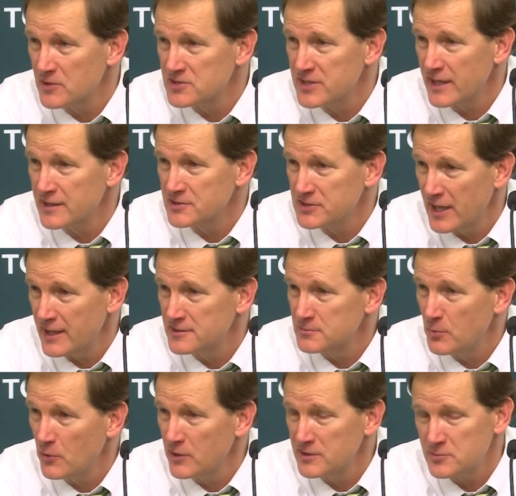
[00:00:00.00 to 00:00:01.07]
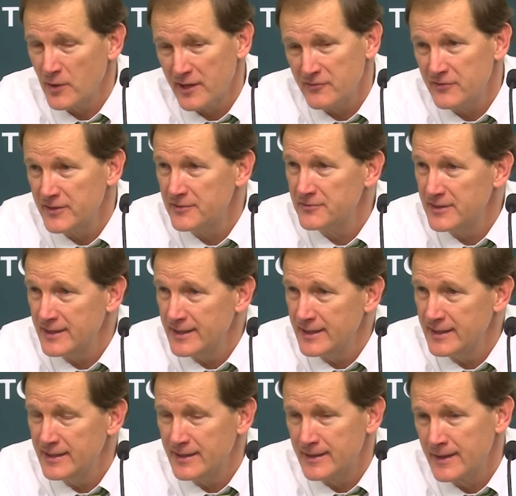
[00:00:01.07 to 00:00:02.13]
Our second chance points, we had
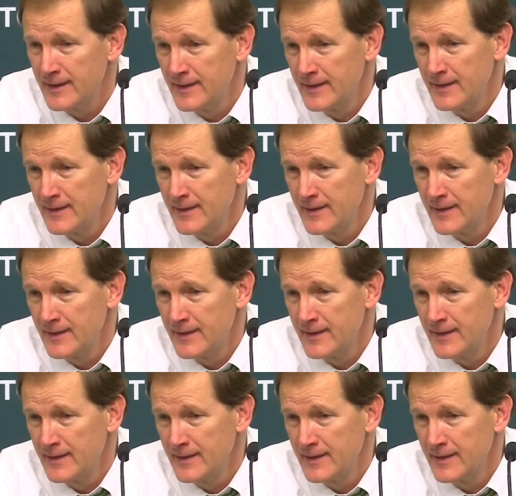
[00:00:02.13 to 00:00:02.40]
15, and,